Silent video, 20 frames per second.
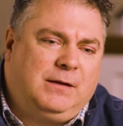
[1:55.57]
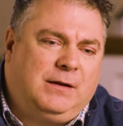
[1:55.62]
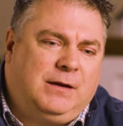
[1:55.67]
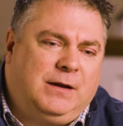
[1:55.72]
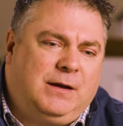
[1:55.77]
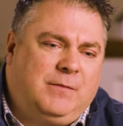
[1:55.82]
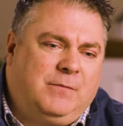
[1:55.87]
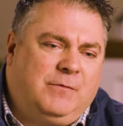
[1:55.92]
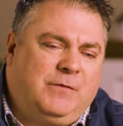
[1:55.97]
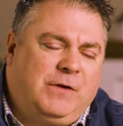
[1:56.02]

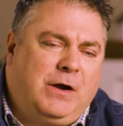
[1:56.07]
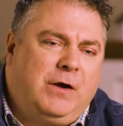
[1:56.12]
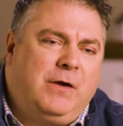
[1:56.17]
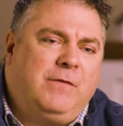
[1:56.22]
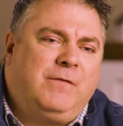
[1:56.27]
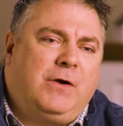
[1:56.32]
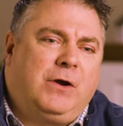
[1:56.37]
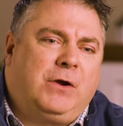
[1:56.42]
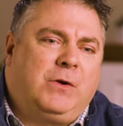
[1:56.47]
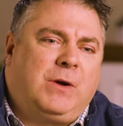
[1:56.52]
and I'm very,
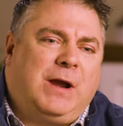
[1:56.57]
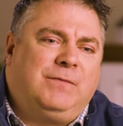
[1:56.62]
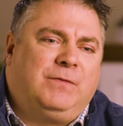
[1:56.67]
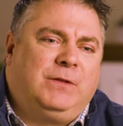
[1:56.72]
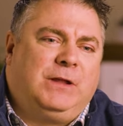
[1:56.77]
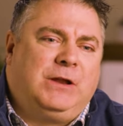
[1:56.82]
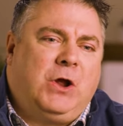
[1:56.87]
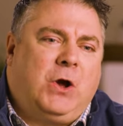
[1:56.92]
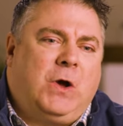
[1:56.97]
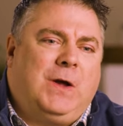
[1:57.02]
very
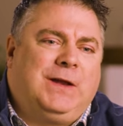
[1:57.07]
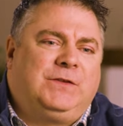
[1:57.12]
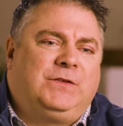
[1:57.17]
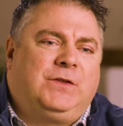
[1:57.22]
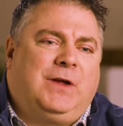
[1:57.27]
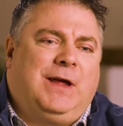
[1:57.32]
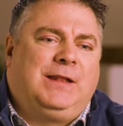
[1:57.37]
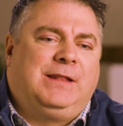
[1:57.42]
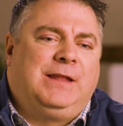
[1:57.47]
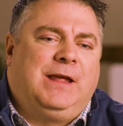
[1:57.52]
grateful in
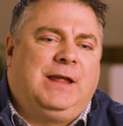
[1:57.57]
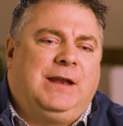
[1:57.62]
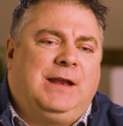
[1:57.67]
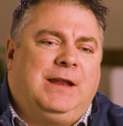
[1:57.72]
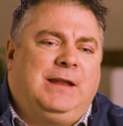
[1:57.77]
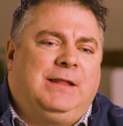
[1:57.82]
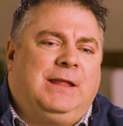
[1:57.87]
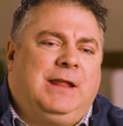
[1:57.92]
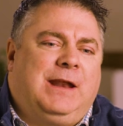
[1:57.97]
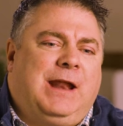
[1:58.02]
hindsight that,
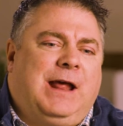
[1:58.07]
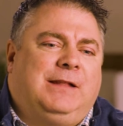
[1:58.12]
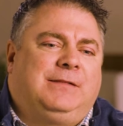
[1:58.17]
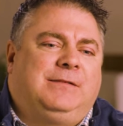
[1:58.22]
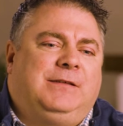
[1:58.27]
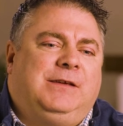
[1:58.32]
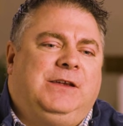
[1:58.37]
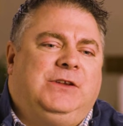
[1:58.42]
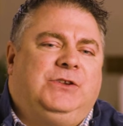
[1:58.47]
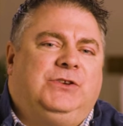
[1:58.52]
that our
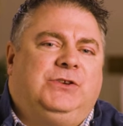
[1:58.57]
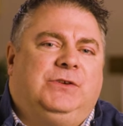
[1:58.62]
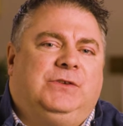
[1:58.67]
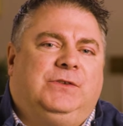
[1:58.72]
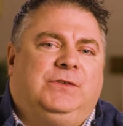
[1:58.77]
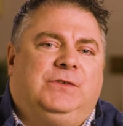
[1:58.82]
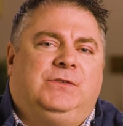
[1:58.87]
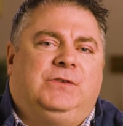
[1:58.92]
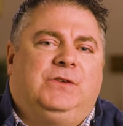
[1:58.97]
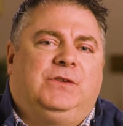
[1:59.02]

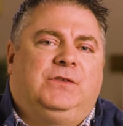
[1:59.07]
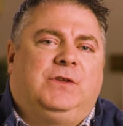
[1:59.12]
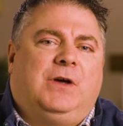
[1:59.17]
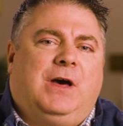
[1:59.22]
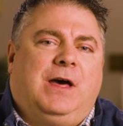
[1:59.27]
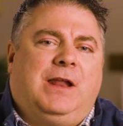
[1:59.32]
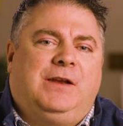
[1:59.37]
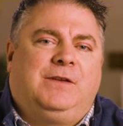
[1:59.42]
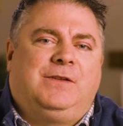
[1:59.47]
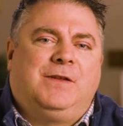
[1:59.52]
teachers
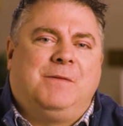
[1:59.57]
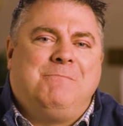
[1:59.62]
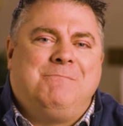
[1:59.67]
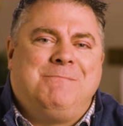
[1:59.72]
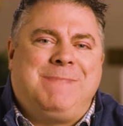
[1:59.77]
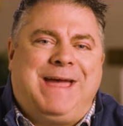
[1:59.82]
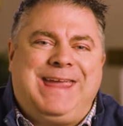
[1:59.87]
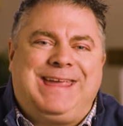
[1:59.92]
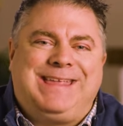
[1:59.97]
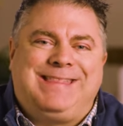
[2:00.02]
decided to
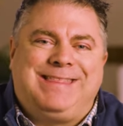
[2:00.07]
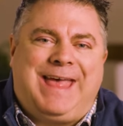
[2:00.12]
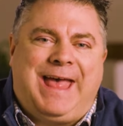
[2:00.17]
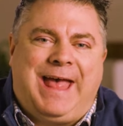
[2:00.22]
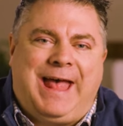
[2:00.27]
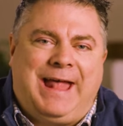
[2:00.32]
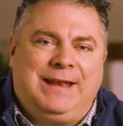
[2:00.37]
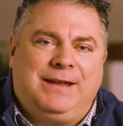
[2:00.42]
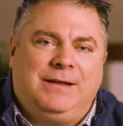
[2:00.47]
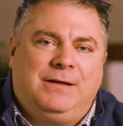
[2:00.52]
make
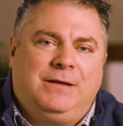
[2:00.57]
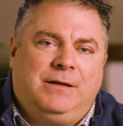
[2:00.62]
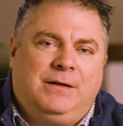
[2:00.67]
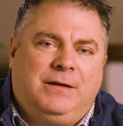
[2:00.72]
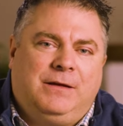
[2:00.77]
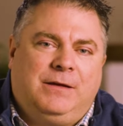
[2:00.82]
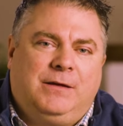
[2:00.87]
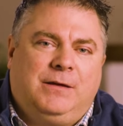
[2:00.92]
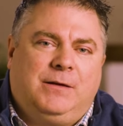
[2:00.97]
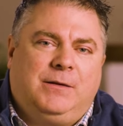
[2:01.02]
that
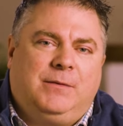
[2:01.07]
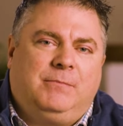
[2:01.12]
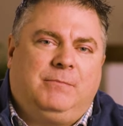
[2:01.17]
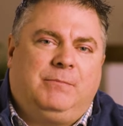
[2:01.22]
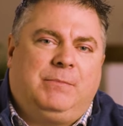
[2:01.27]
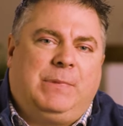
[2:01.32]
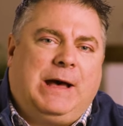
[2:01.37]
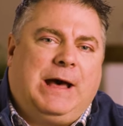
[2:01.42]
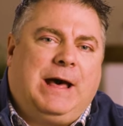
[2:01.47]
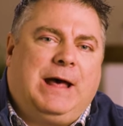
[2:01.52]

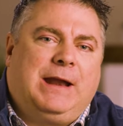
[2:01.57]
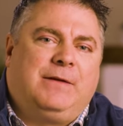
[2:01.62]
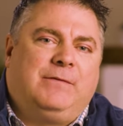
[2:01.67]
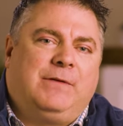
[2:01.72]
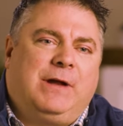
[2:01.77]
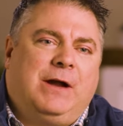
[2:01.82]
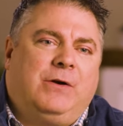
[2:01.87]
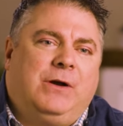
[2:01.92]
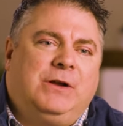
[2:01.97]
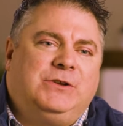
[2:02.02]
part of
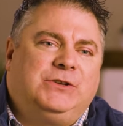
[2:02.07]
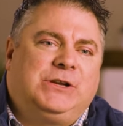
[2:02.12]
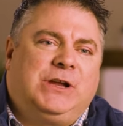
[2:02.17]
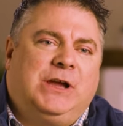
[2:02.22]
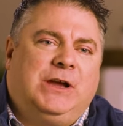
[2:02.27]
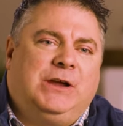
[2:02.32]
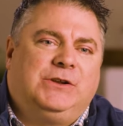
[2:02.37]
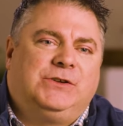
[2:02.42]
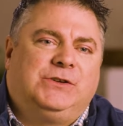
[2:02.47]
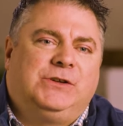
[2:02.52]
our
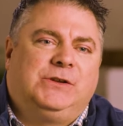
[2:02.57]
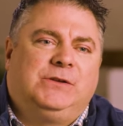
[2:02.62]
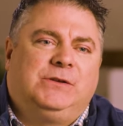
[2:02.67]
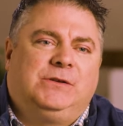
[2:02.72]
education,